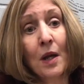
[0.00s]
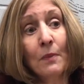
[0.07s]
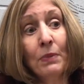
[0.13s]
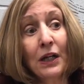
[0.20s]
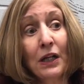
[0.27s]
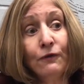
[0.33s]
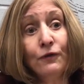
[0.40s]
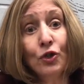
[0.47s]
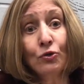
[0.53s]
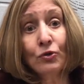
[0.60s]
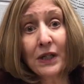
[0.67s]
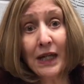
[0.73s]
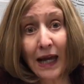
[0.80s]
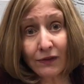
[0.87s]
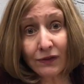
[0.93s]
But if you
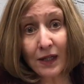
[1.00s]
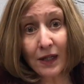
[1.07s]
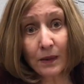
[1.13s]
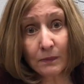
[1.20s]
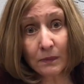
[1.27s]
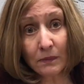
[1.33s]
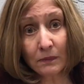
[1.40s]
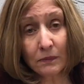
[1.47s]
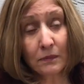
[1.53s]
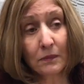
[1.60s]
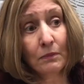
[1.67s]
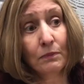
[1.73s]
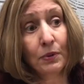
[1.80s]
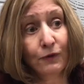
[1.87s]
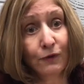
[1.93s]
get them
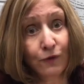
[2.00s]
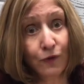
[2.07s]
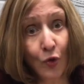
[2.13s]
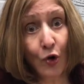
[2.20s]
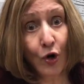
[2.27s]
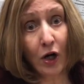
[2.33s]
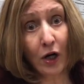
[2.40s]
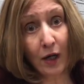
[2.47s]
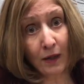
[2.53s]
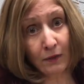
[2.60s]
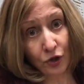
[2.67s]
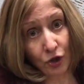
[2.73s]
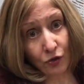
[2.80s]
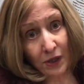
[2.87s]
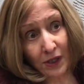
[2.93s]
before, it,
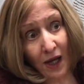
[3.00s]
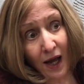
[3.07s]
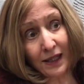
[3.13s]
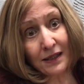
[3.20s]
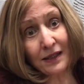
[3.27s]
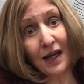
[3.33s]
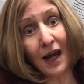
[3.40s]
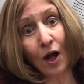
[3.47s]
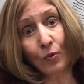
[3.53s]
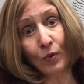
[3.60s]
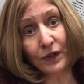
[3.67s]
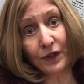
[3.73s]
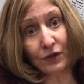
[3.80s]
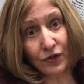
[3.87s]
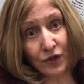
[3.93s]
you can kind of tell
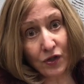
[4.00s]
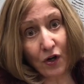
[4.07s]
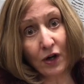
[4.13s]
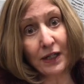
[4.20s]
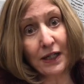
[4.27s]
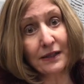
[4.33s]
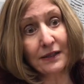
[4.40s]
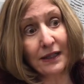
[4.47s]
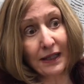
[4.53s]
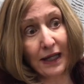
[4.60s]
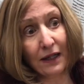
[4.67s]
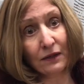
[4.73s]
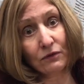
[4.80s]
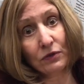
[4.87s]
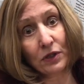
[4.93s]
when they're starting to
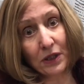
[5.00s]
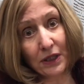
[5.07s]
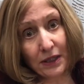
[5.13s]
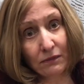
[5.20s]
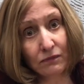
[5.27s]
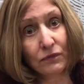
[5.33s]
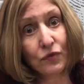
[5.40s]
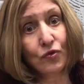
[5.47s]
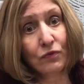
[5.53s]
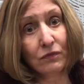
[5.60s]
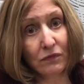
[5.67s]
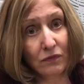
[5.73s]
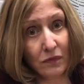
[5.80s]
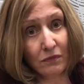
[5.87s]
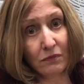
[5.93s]
get really
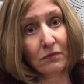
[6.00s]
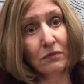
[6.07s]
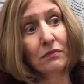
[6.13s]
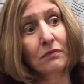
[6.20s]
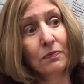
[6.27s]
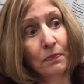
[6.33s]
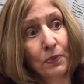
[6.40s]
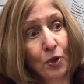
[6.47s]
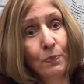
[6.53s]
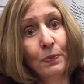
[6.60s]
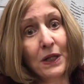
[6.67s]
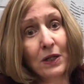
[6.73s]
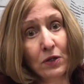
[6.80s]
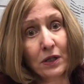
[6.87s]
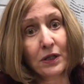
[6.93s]

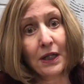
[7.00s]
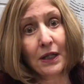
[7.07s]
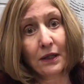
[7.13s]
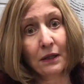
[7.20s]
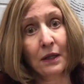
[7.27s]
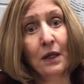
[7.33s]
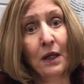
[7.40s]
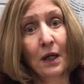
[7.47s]
poopy looking.